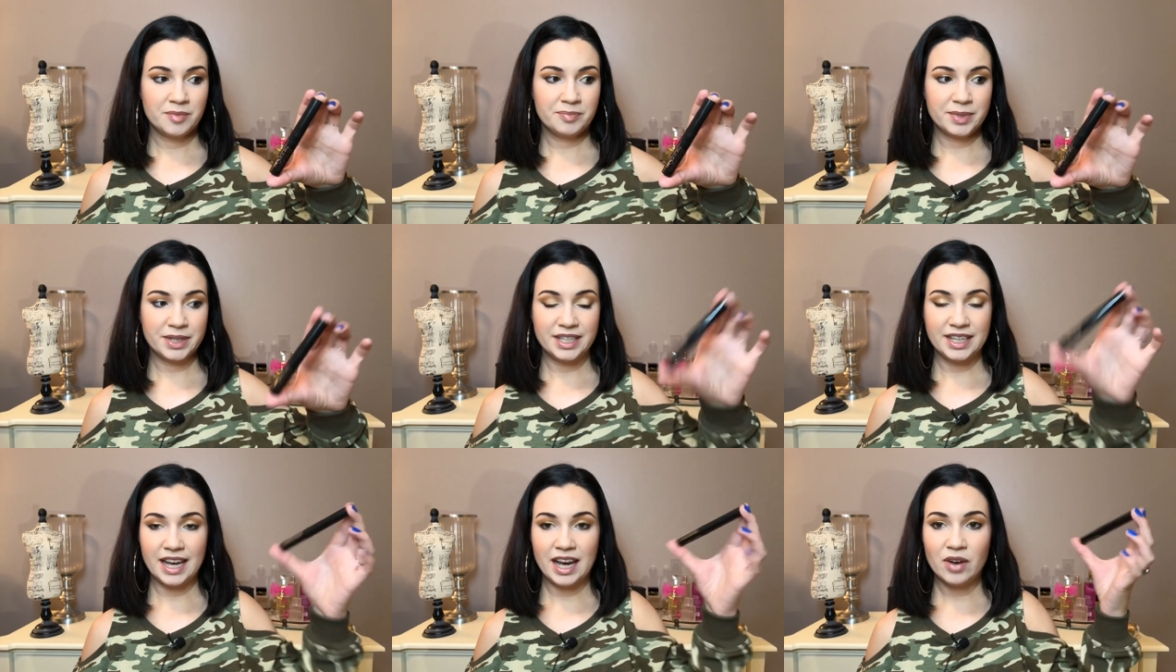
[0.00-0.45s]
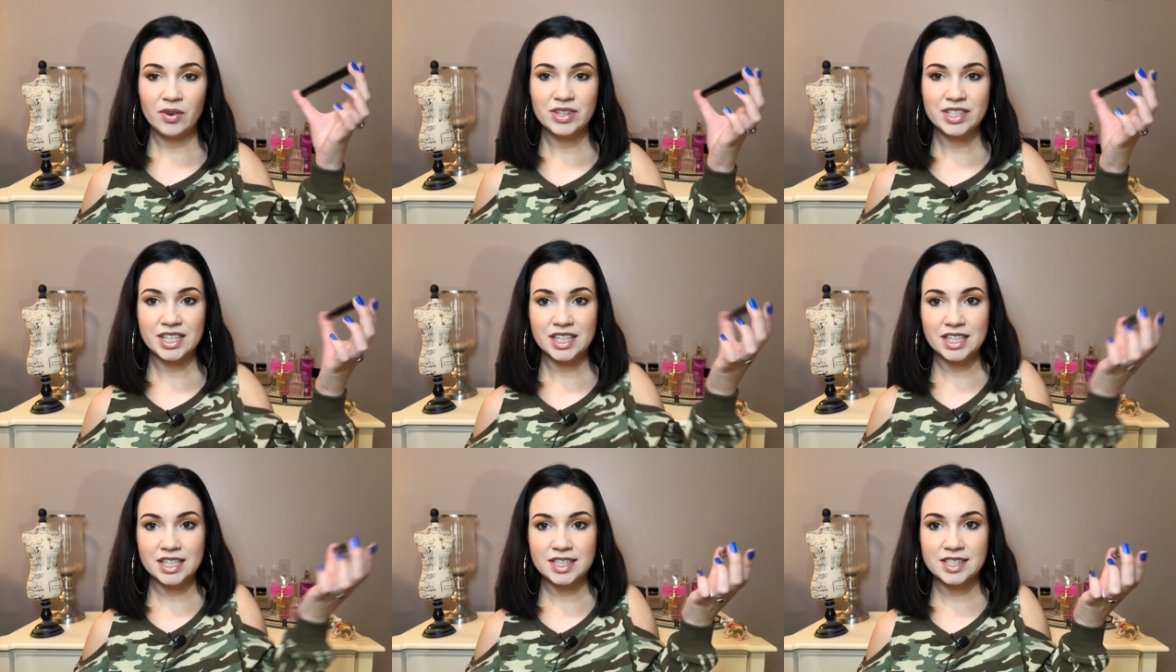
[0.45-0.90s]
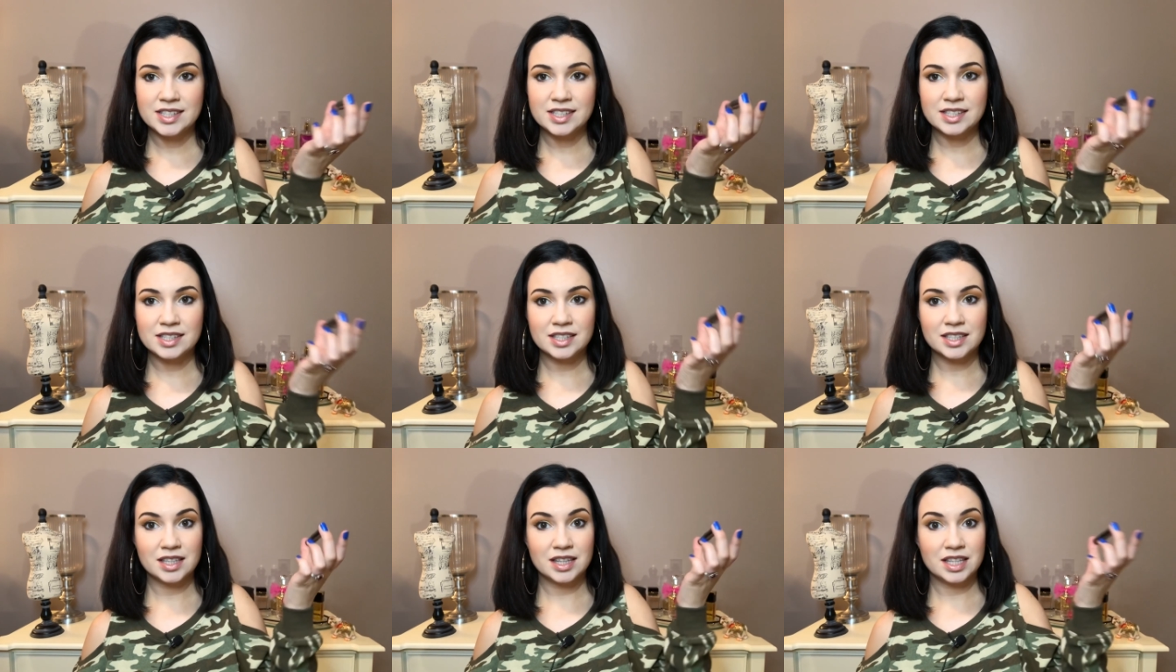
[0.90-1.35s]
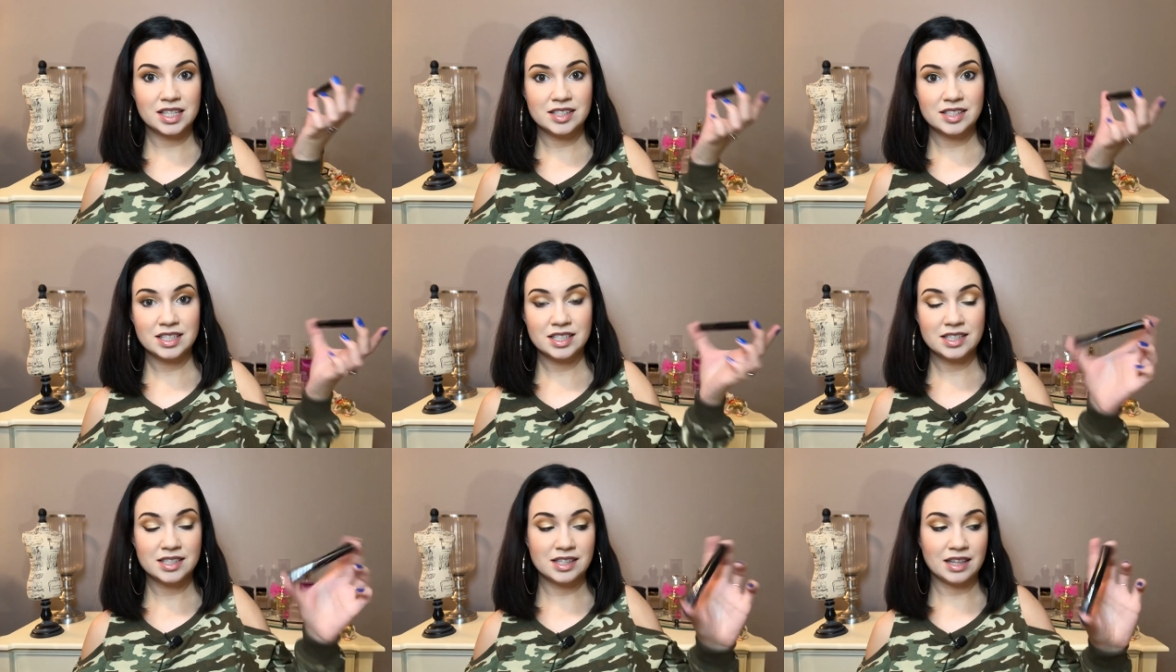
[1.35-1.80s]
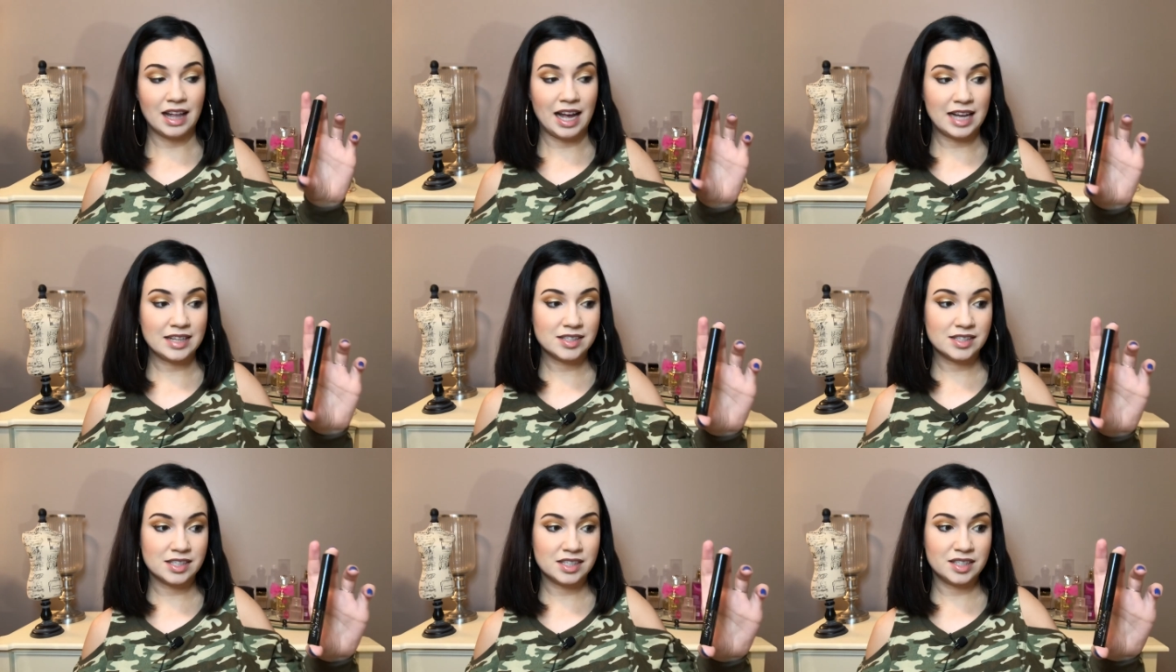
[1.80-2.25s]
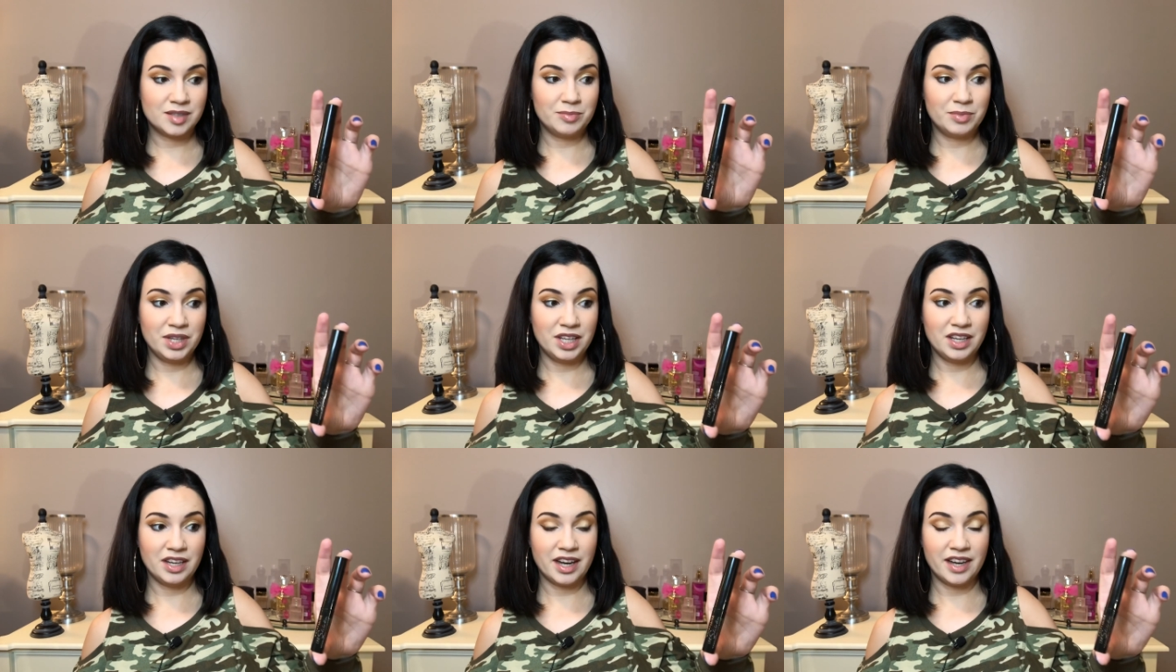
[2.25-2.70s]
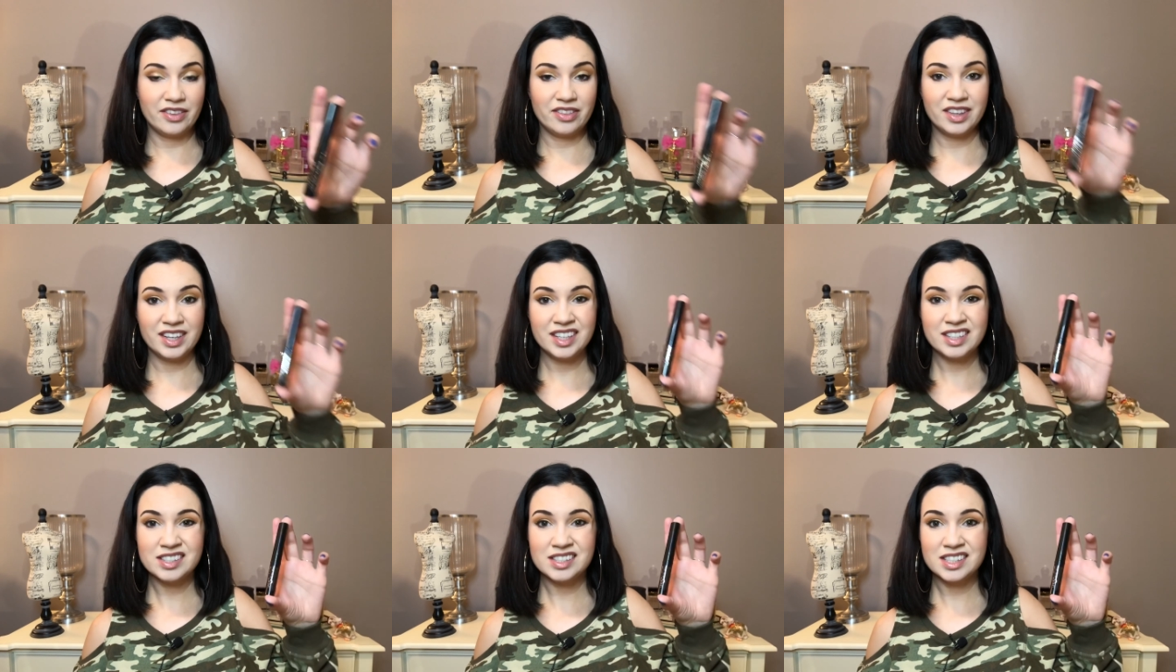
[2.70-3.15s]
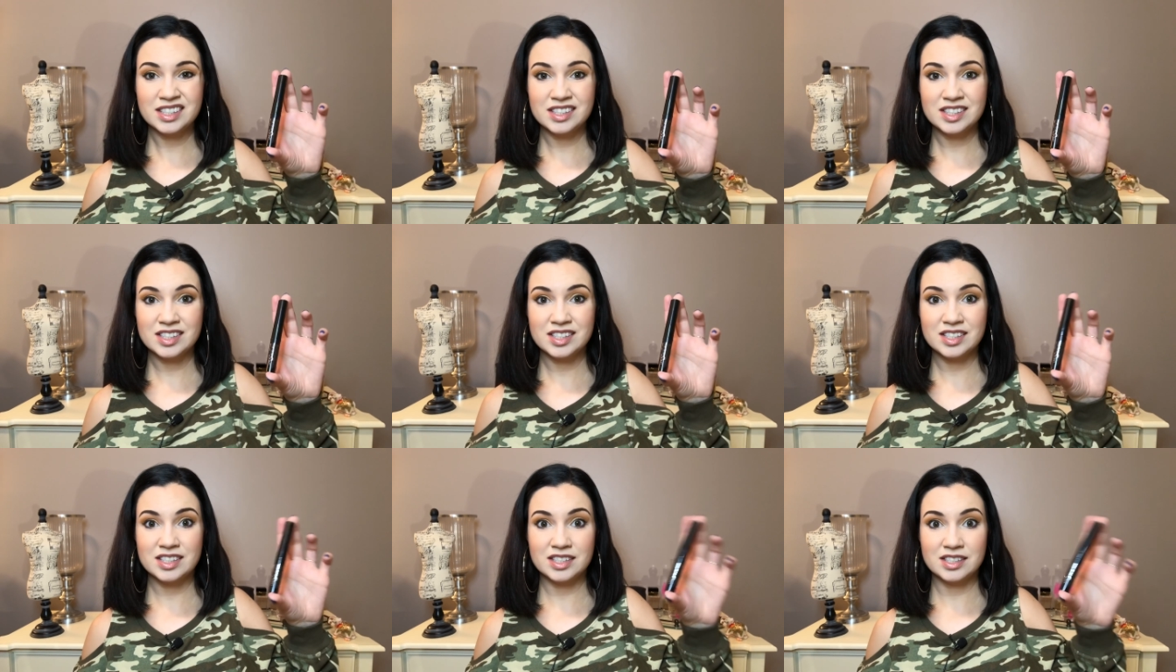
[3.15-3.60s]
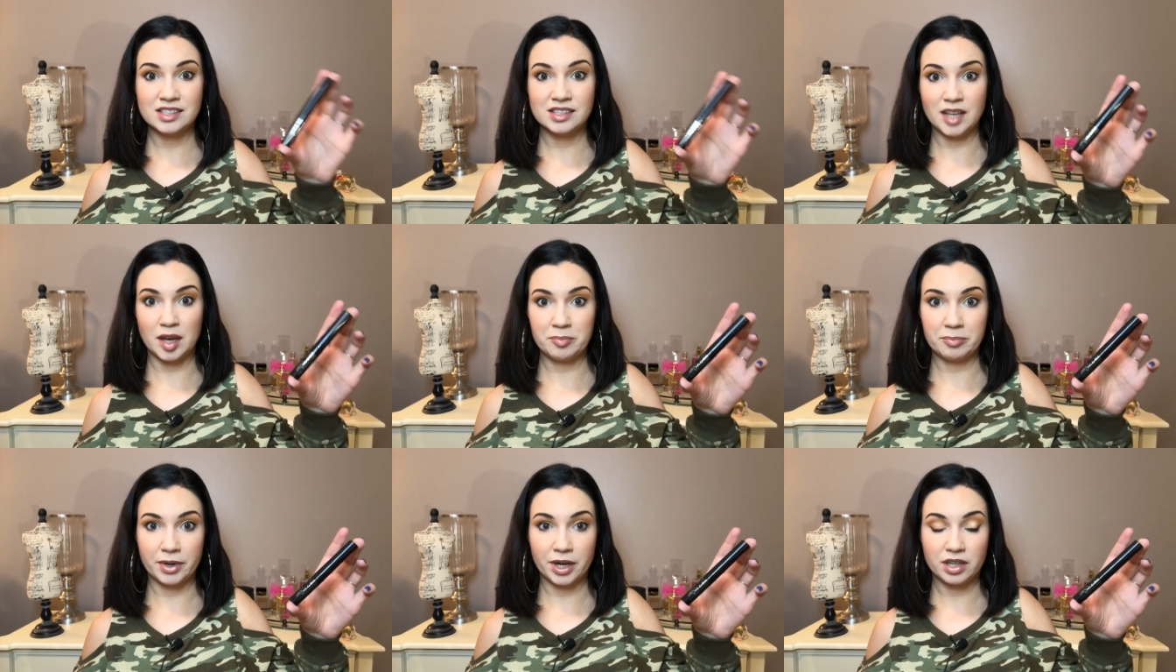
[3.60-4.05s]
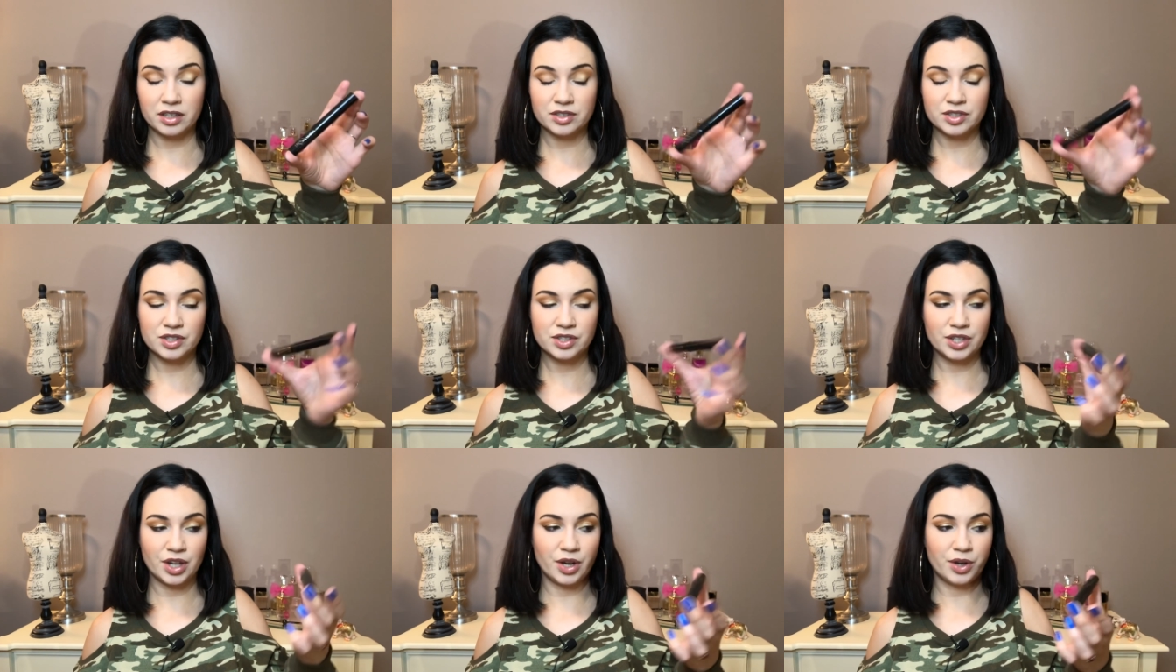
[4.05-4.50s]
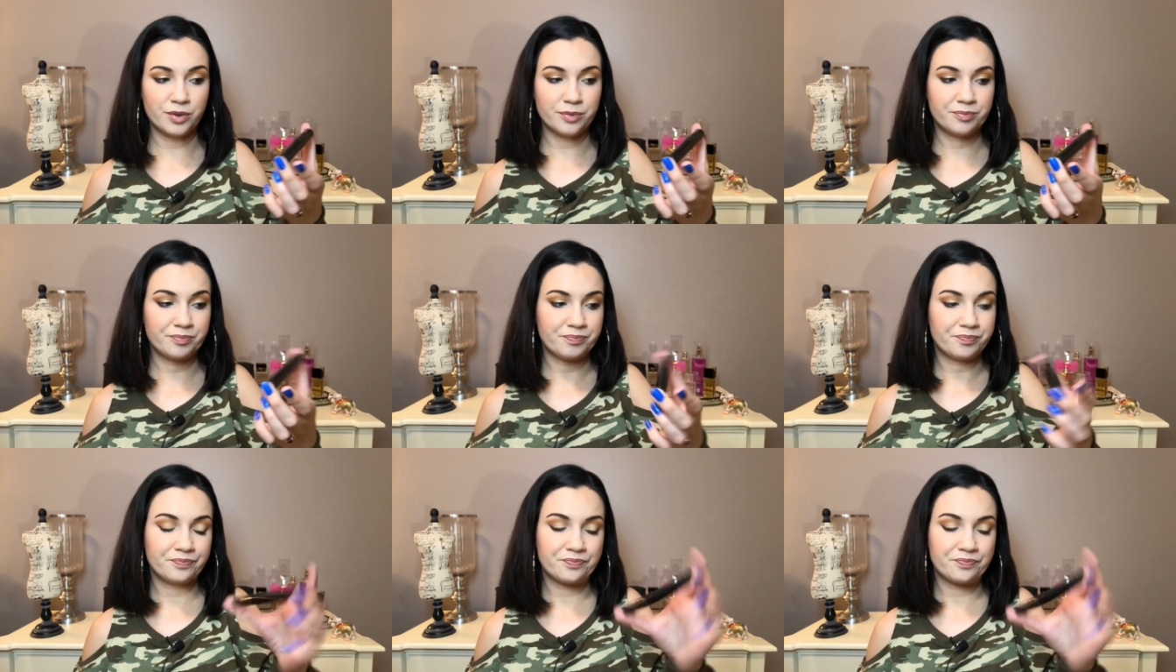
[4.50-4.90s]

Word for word: But nowadays, this has lasted me, I think, since December, so